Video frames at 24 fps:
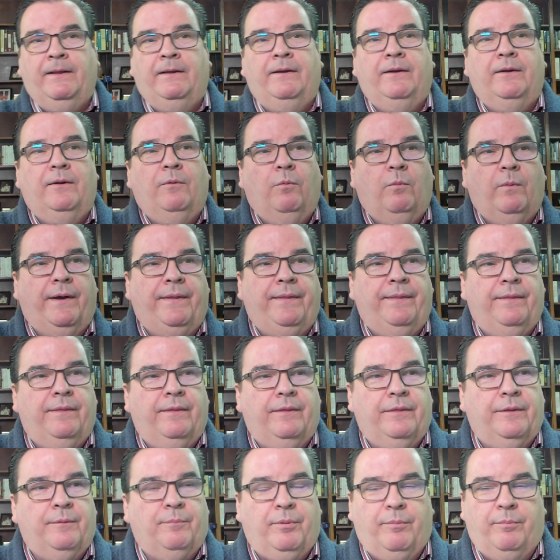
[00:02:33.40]

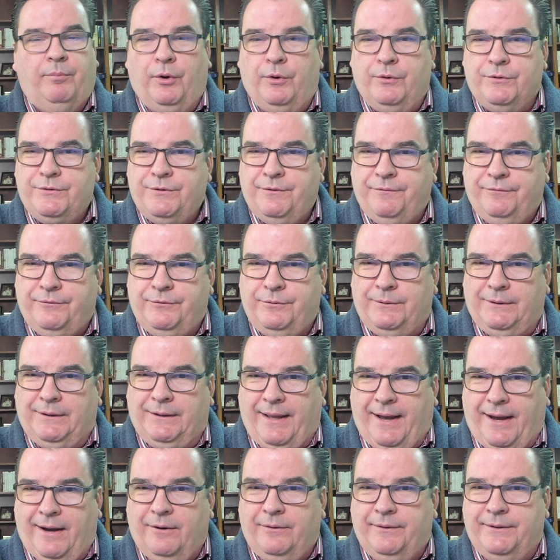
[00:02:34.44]
when the proposal to
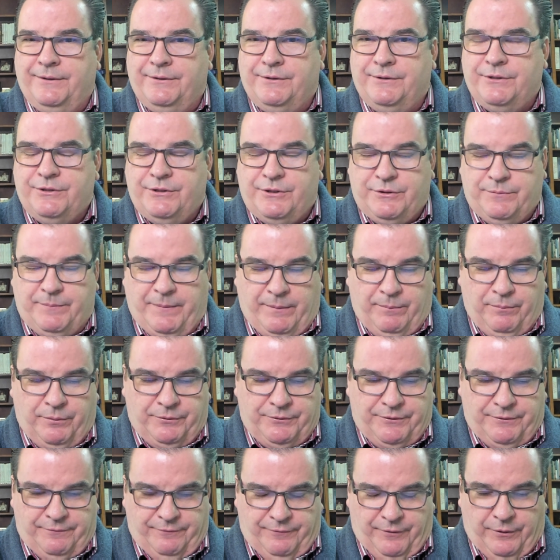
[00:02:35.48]
allow Indigenous people
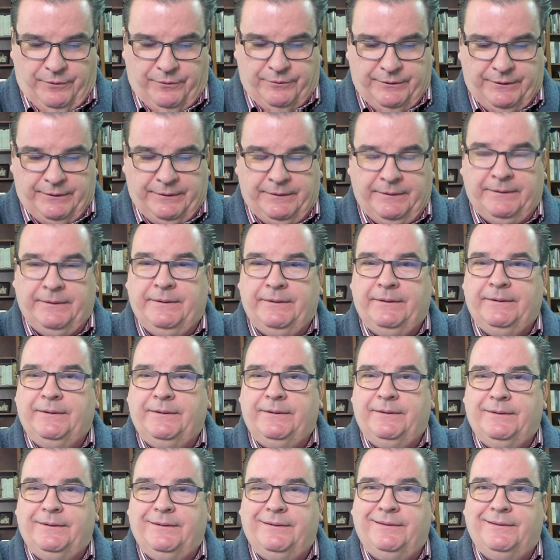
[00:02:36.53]
to vote
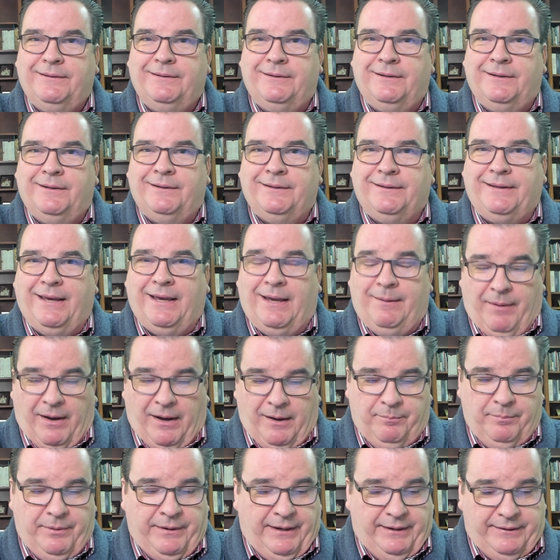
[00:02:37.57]
came
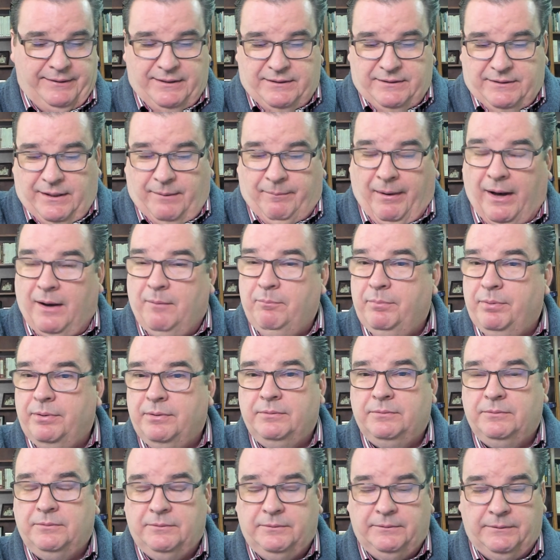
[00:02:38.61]
up, and it did come up
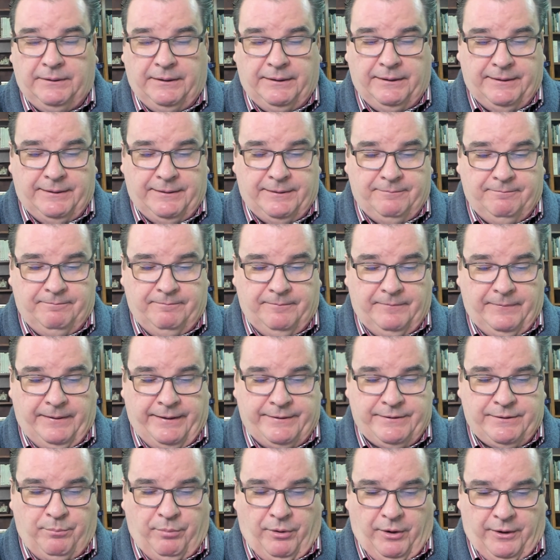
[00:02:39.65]

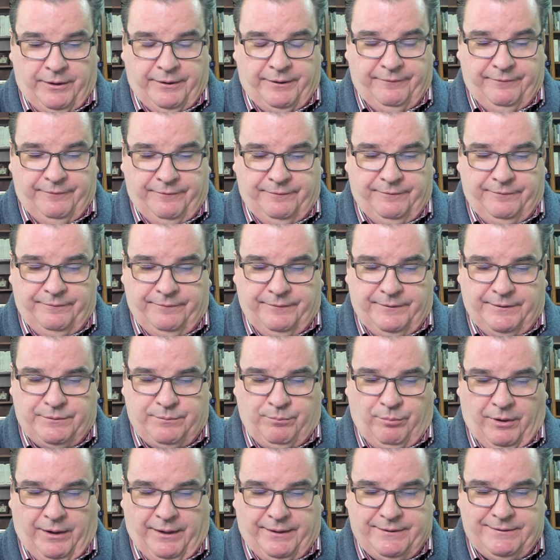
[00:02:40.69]
as a part of this
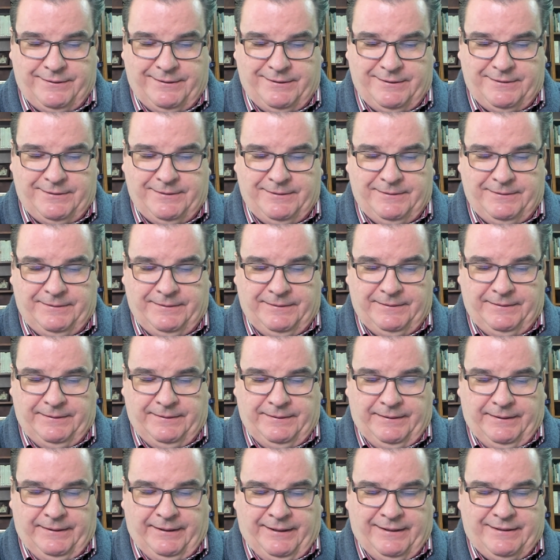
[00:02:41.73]
process,
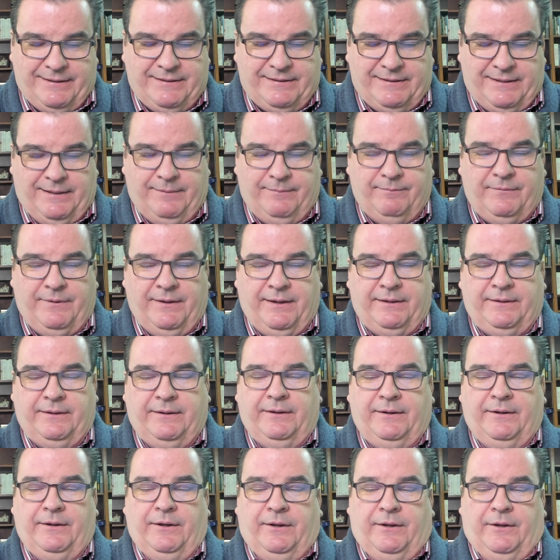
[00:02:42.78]
it seemed that
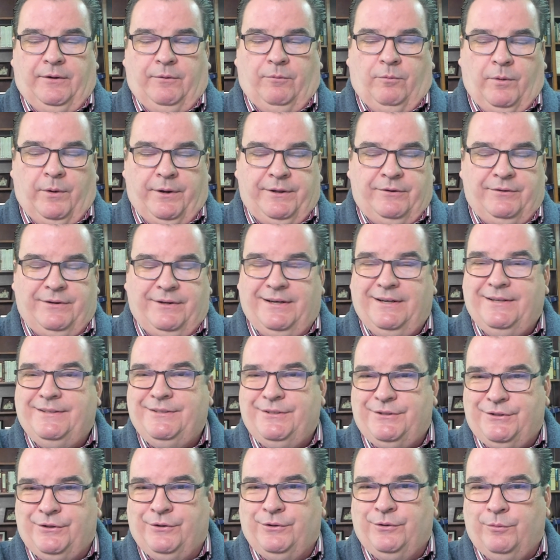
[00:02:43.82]
what you needed
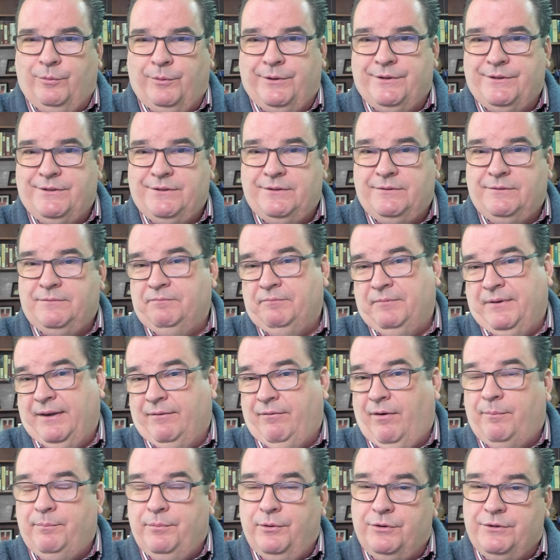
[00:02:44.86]
to do was
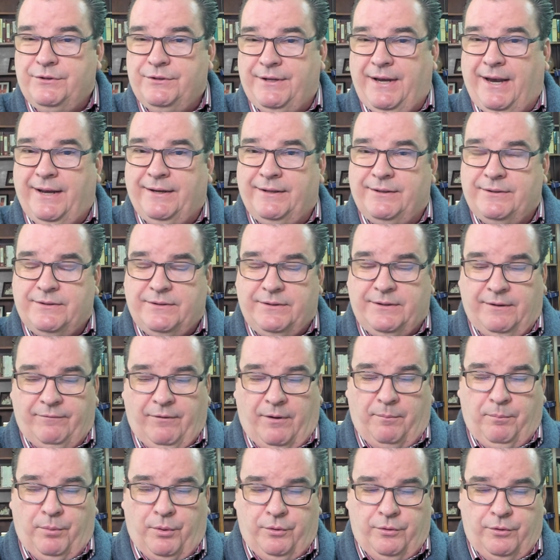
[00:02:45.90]
give up your status, give
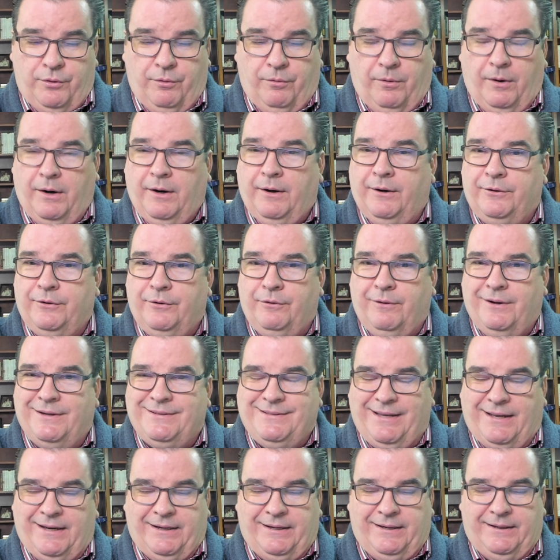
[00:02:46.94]
up who you are, your
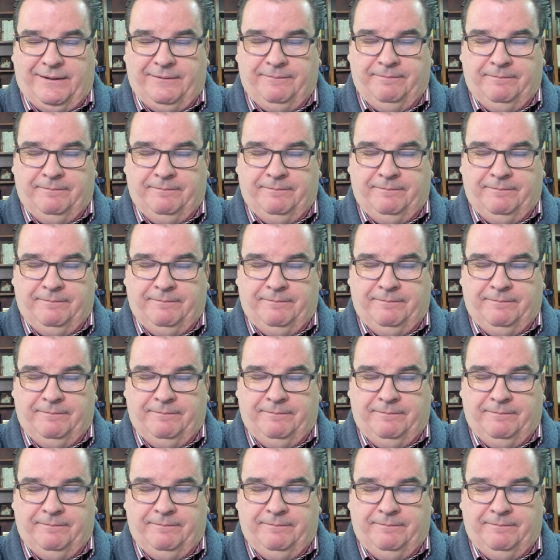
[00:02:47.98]
identity.